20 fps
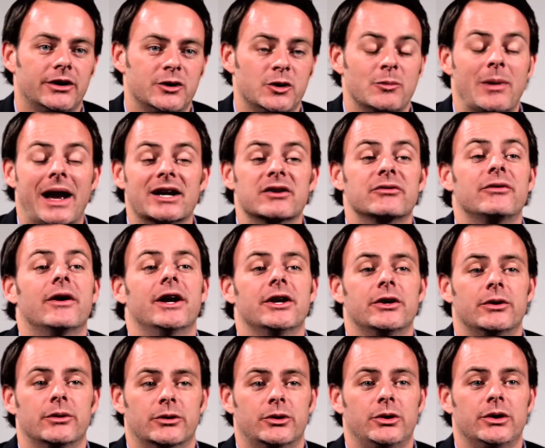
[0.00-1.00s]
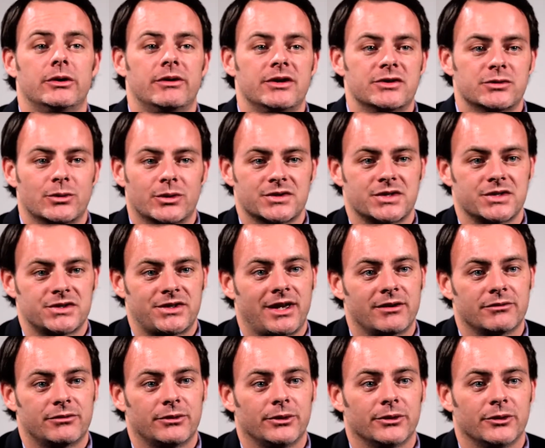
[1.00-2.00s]
you're magnifying your recruiting resources
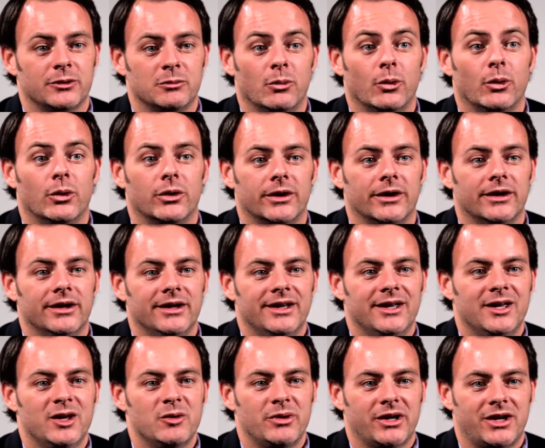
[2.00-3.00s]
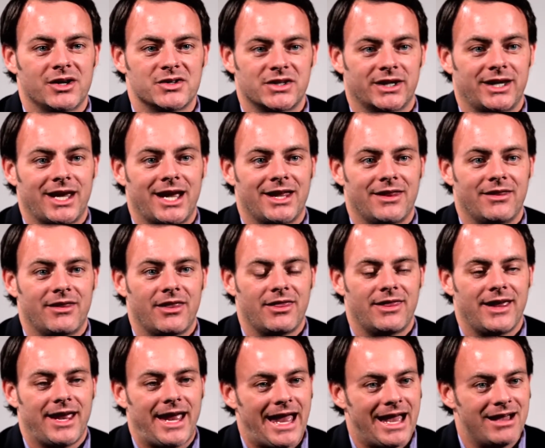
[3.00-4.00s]
tenfold or more. Because again,
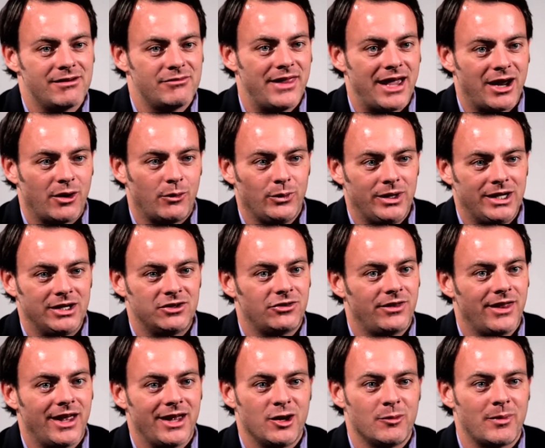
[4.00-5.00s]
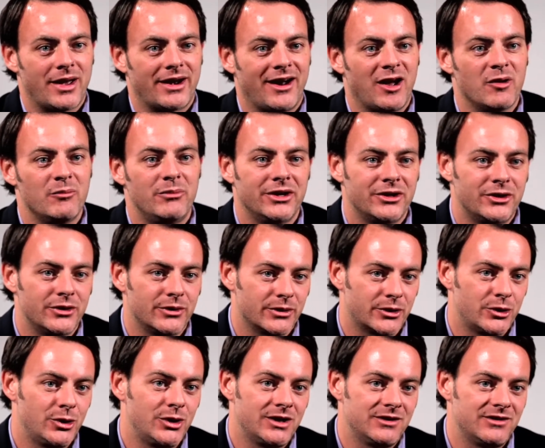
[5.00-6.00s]
they have that reach that no matter how big your
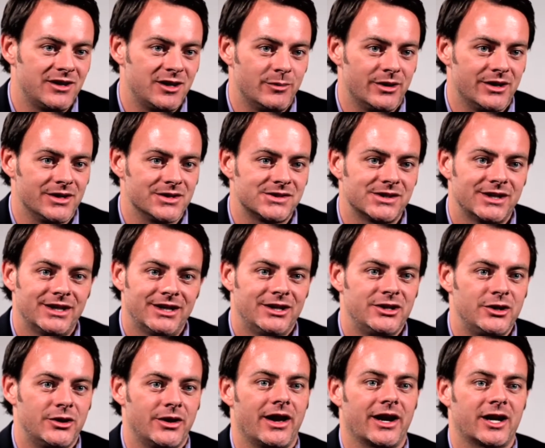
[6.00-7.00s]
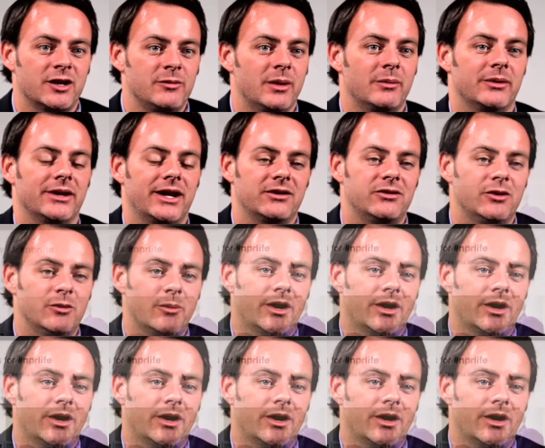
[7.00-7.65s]
recruiting team is, you're not going to be able to get to by